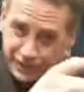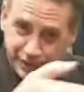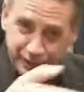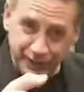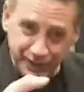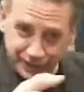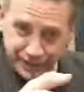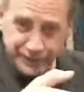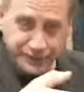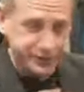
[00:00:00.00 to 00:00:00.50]
the
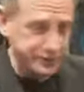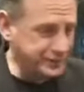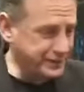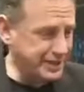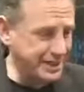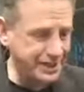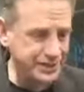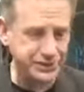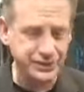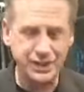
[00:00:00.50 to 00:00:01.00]
two rods,
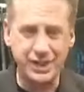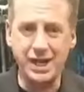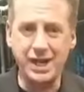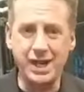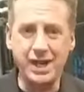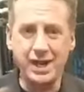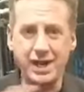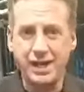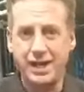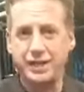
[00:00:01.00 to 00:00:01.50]

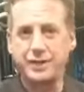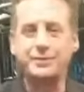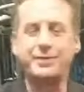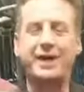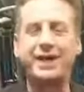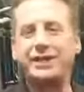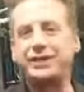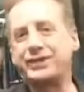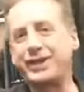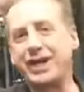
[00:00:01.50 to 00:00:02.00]
is my
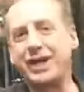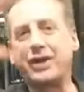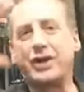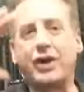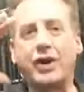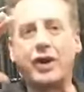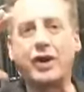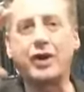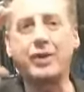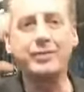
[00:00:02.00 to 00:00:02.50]
entire
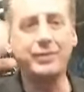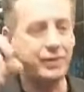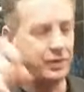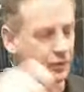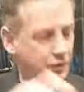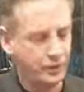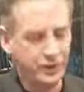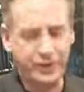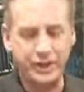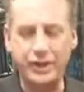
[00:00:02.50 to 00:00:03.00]
arm with
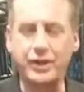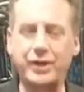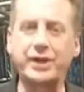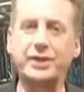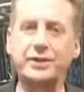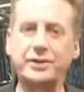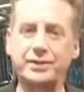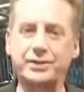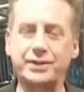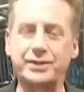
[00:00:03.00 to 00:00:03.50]
the audio
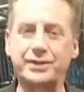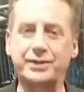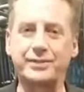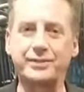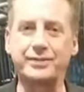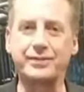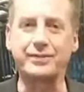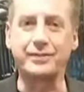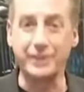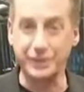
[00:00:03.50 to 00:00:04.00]
system.
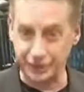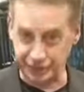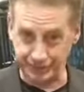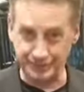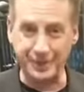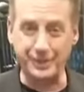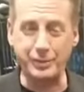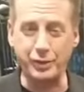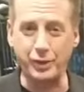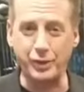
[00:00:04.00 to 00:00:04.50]
This is my
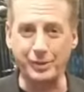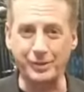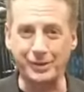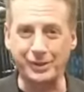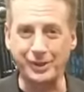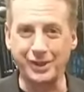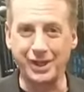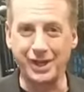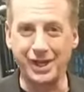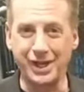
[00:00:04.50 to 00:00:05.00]
portable.
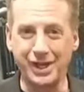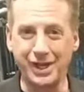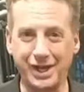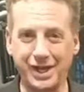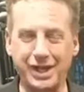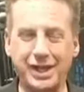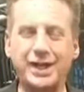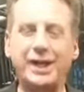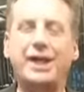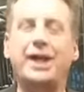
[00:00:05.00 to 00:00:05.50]
It
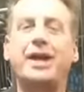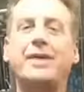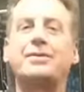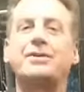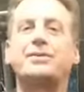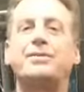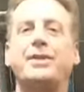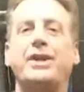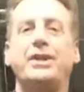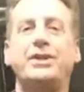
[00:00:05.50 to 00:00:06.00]
enables me
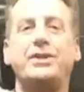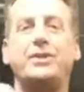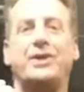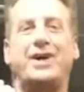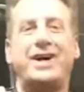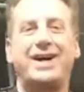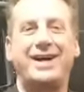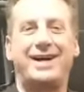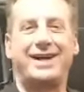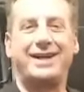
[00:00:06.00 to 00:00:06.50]
to do
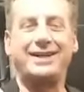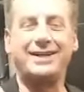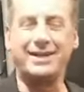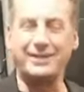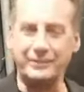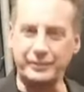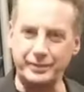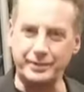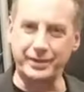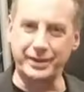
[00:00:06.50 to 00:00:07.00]
high-level
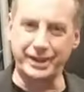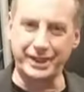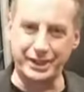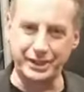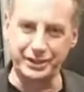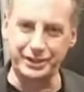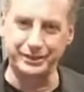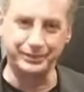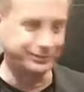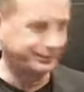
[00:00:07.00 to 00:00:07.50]
production
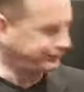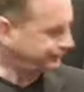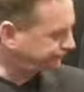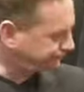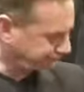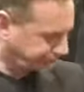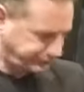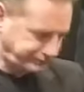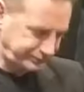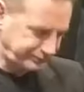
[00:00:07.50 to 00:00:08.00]

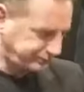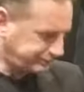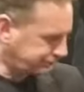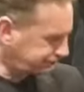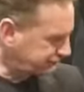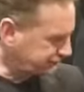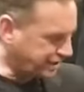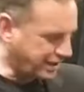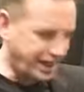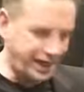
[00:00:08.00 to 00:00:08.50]

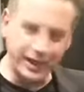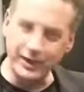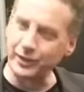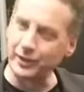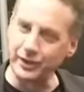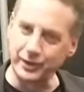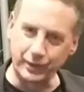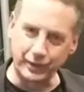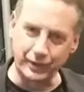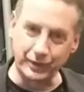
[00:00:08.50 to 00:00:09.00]
anywhere in the
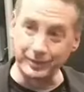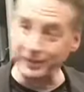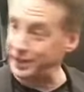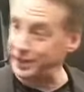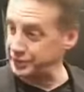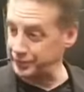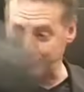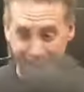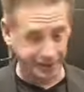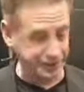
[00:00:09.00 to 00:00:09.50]
world. Mitch, when I
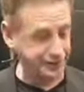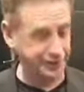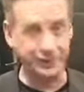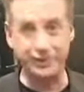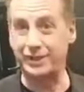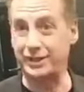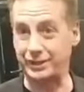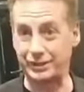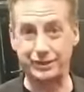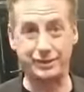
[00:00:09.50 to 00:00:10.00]
showed you
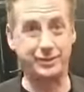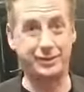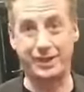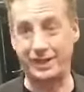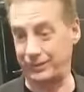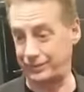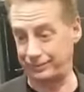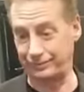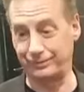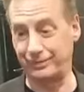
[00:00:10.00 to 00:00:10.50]
this, you were like,
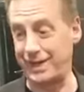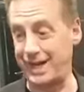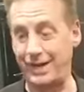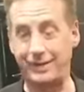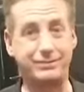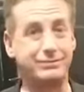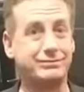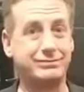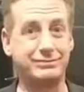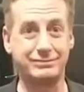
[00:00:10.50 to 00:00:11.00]
wow.
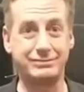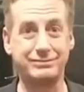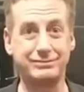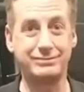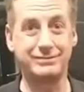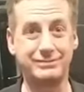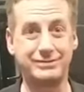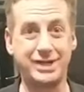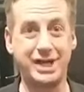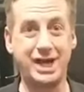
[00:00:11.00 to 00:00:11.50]

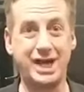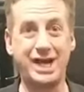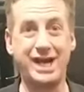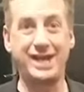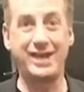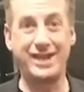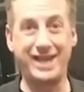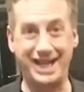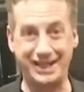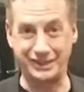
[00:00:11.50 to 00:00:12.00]
Easy.
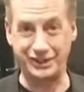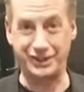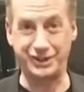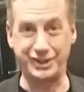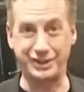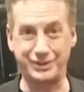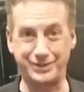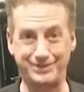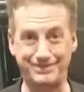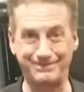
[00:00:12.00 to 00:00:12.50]
That's a system.
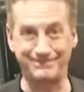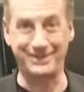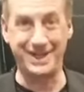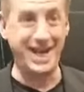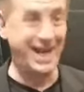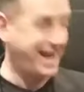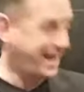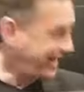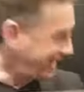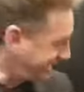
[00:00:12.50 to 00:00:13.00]

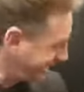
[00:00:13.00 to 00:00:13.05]
And